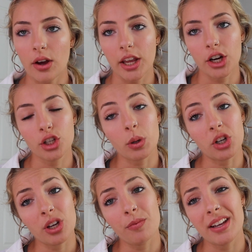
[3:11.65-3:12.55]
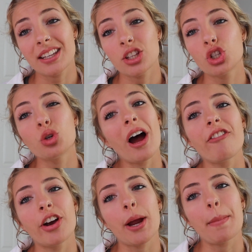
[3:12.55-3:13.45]
Now here, square shaped faces do have
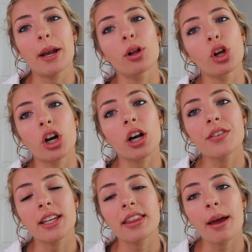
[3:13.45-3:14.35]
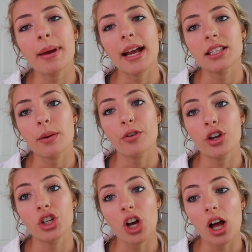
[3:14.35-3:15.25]
very minimal curves to them, except for
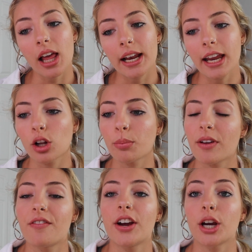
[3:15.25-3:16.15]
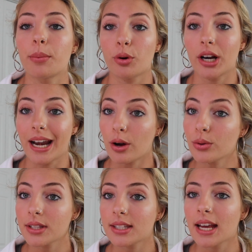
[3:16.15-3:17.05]
their jawline. It'll be very
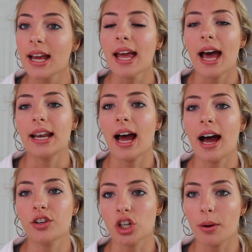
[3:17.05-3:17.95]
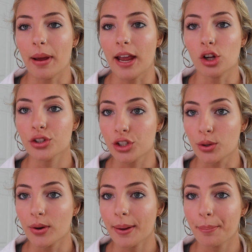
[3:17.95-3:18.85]
pronounced and have sharp angles
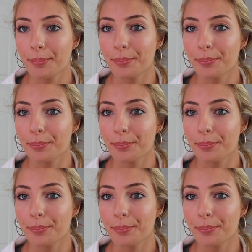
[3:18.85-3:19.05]
to it.